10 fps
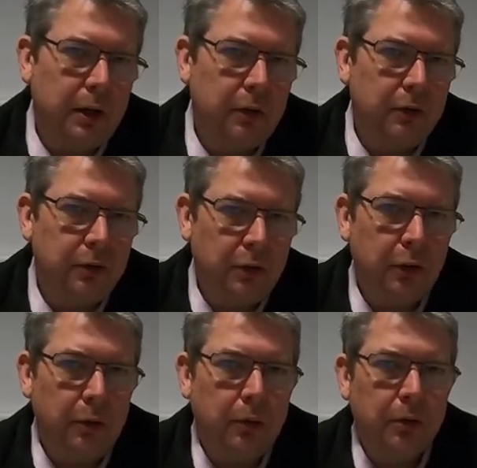into
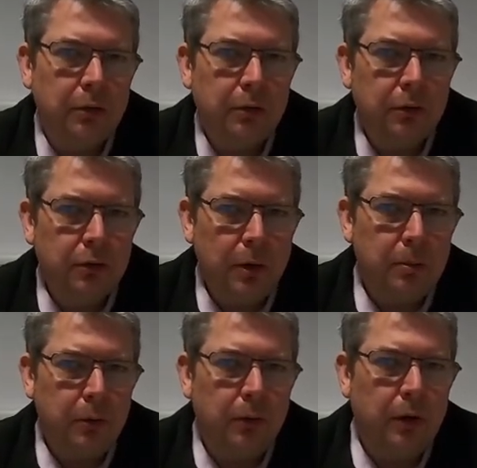two
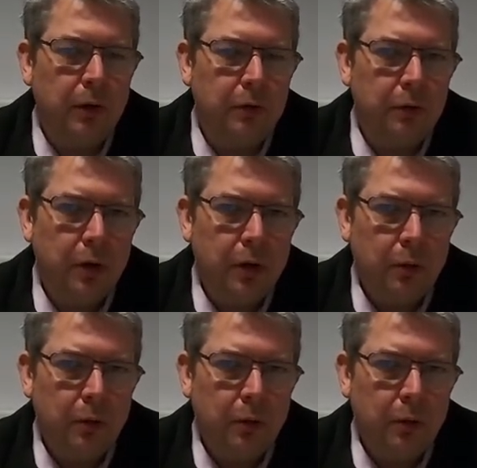separate lines,